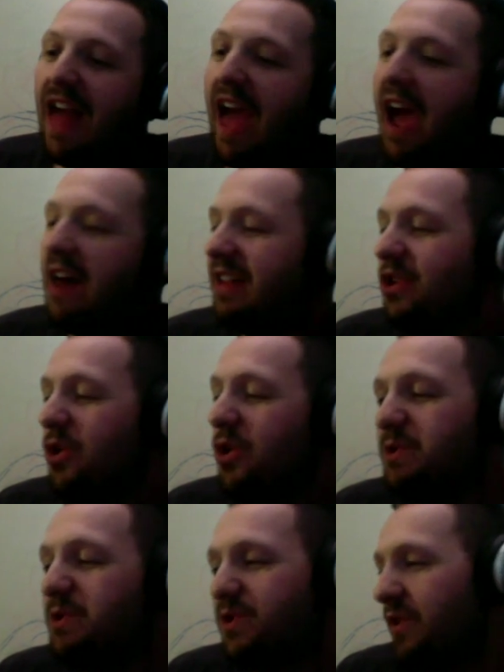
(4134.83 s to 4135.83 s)

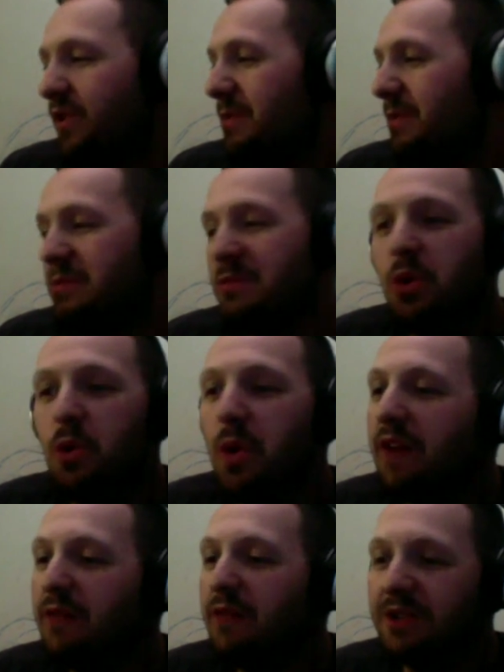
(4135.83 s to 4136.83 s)
alley-oops from
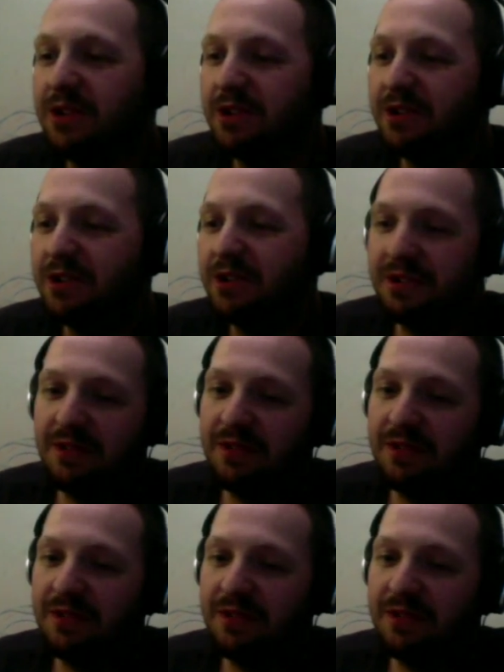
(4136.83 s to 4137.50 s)
whoever,